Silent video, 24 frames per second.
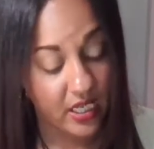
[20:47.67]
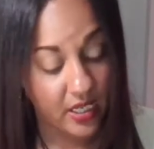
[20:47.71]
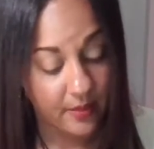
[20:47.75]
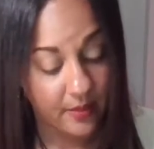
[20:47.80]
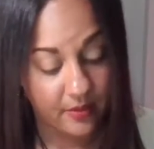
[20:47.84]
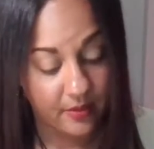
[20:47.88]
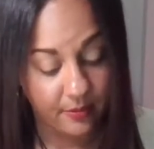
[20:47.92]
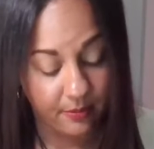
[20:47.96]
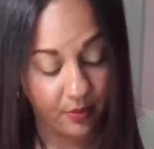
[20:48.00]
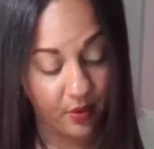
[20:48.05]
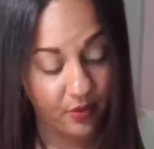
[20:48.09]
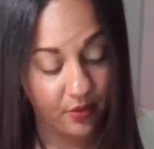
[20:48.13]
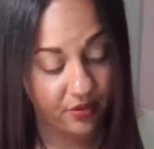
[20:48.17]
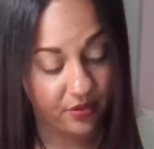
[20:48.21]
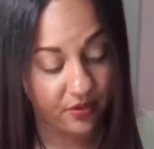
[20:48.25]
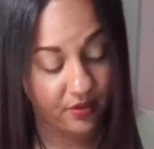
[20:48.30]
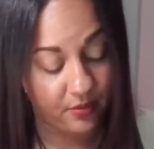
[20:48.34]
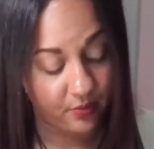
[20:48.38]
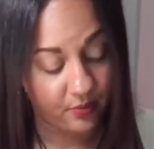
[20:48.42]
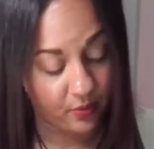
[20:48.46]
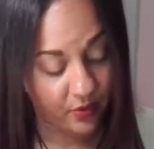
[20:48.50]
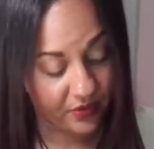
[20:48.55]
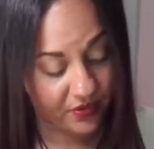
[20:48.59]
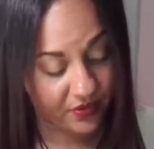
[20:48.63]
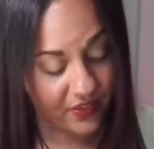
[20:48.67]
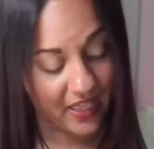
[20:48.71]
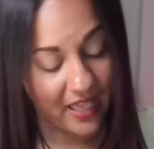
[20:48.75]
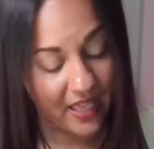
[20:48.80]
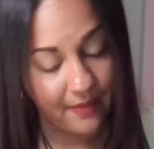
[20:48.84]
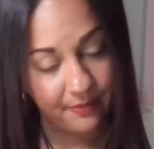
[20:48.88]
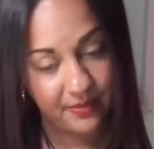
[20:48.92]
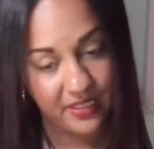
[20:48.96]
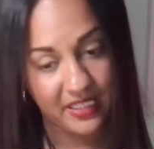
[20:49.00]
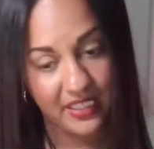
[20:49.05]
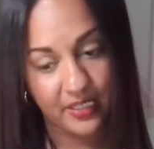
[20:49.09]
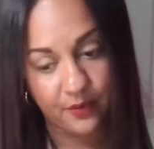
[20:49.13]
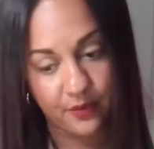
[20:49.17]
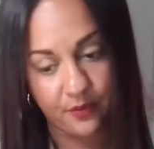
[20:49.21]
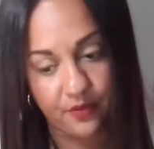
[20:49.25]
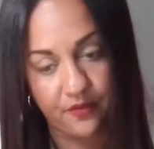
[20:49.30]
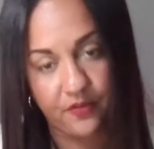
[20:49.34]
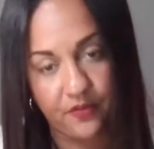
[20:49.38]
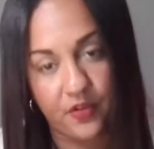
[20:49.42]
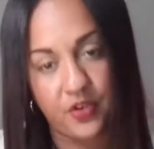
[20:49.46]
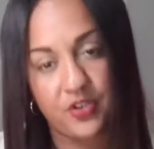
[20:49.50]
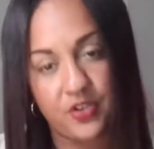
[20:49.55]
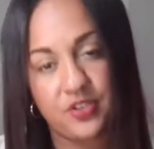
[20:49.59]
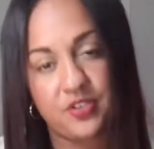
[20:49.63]
But both with that being in
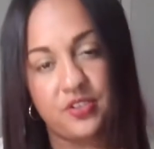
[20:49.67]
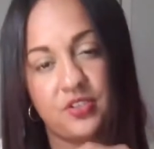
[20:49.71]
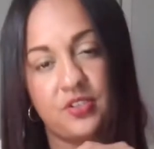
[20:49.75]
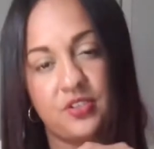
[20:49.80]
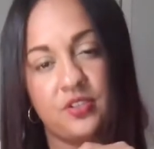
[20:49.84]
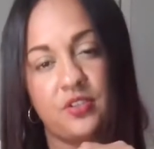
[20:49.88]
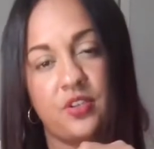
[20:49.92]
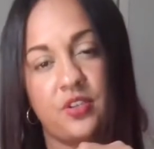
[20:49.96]
reverse,